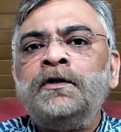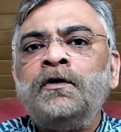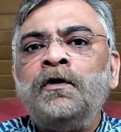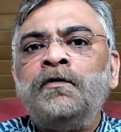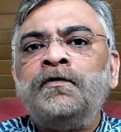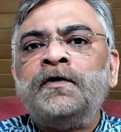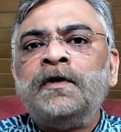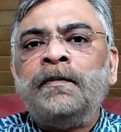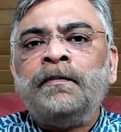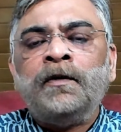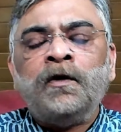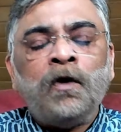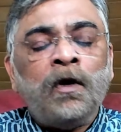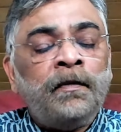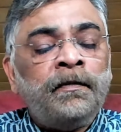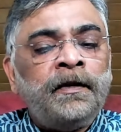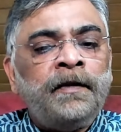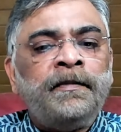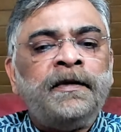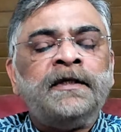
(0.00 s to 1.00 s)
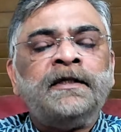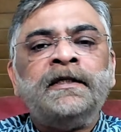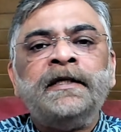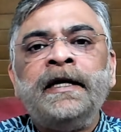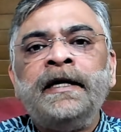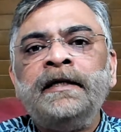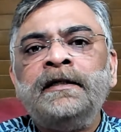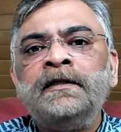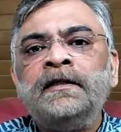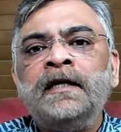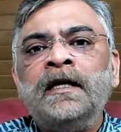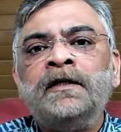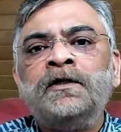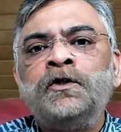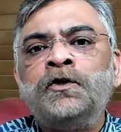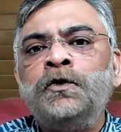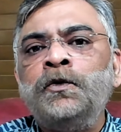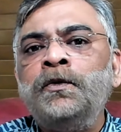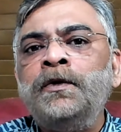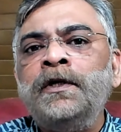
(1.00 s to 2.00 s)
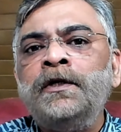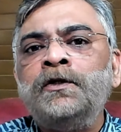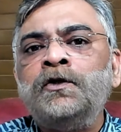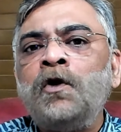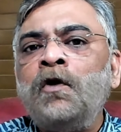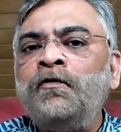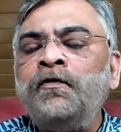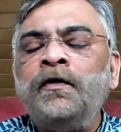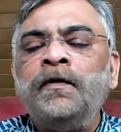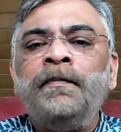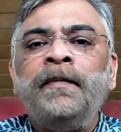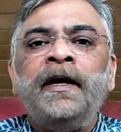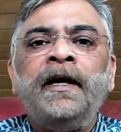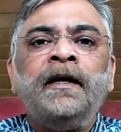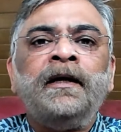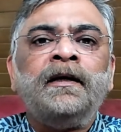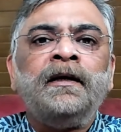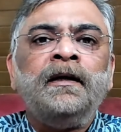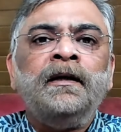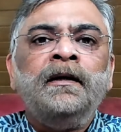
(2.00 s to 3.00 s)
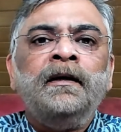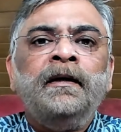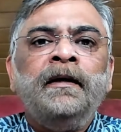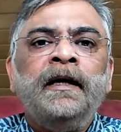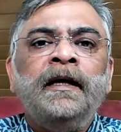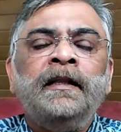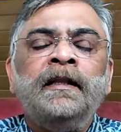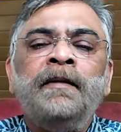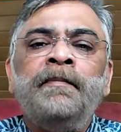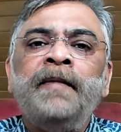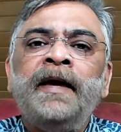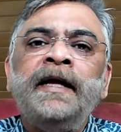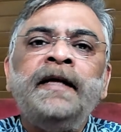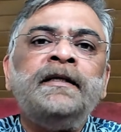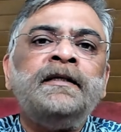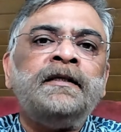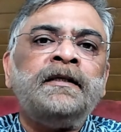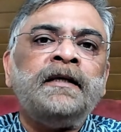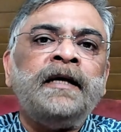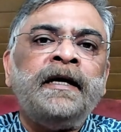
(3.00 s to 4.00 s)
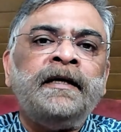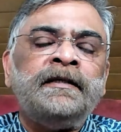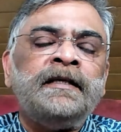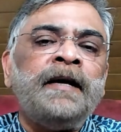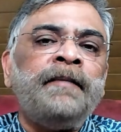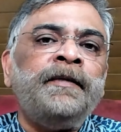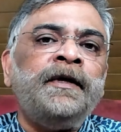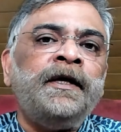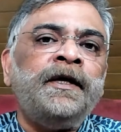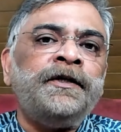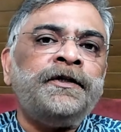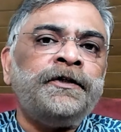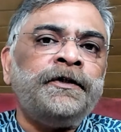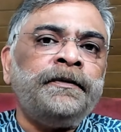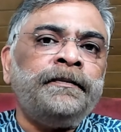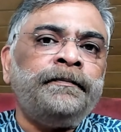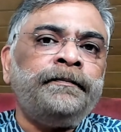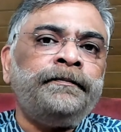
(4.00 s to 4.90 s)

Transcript: of some common mistakes that students often make in the mains examination.